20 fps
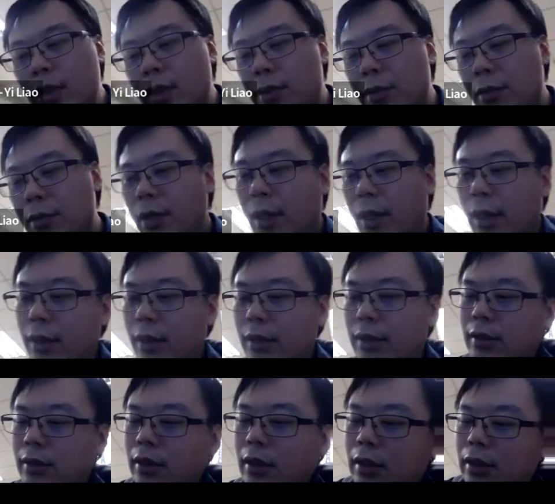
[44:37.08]
in good
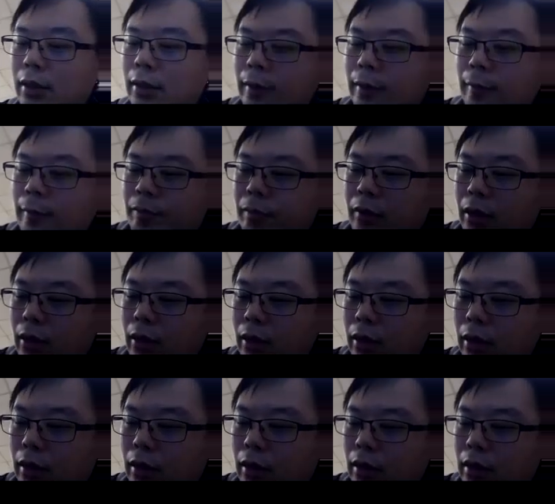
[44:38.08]
case.
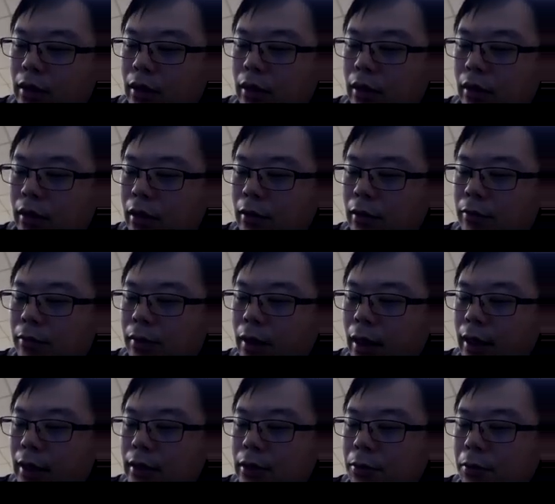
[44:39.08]
So if
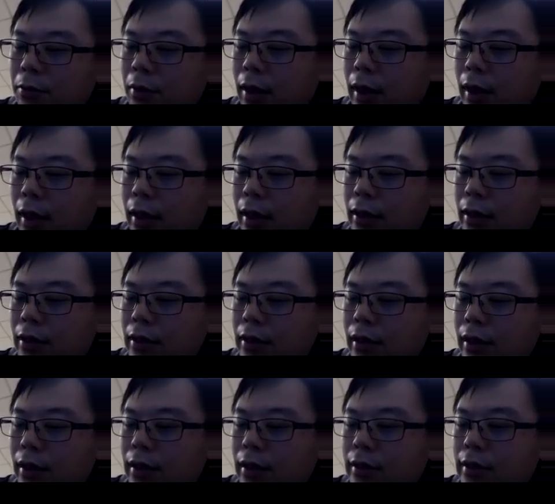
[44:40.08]
x, y
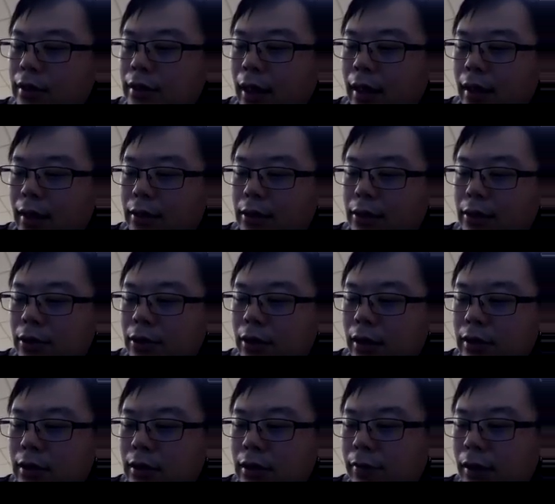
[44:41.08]
intersect
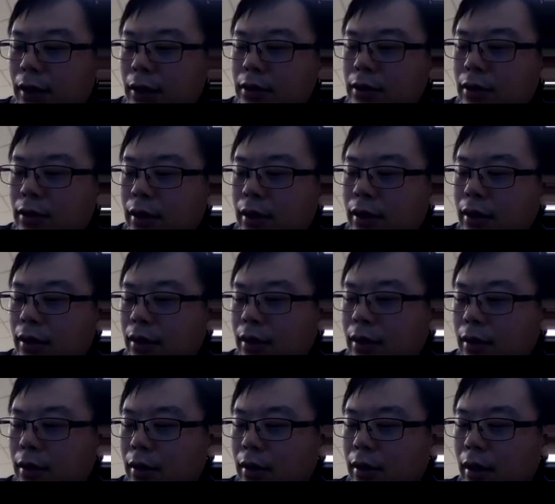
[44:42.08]
transversally,
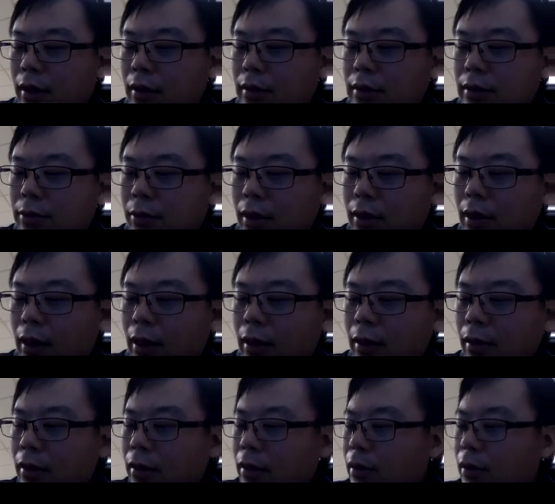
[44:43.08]
that's what
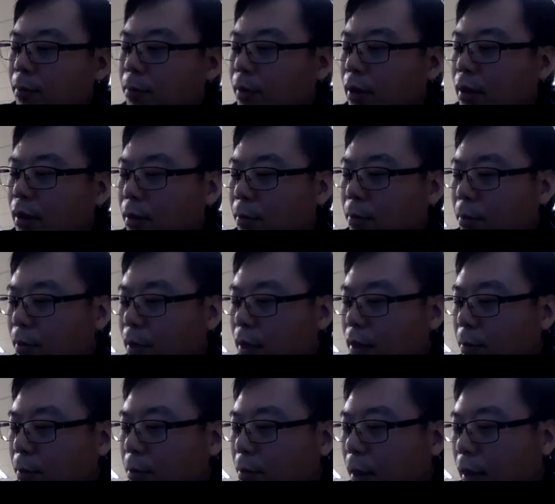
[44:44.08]
I mean,
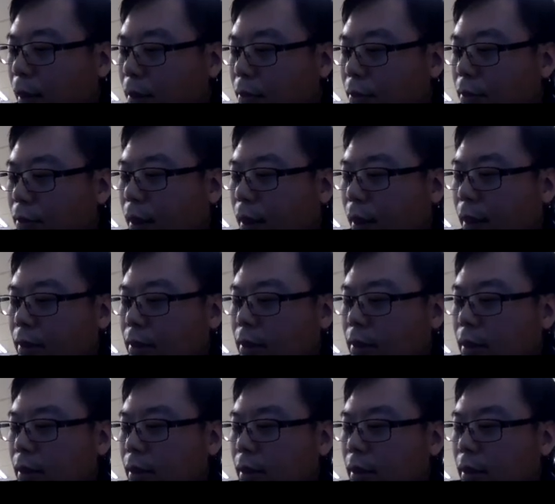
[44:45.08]
mean by good case.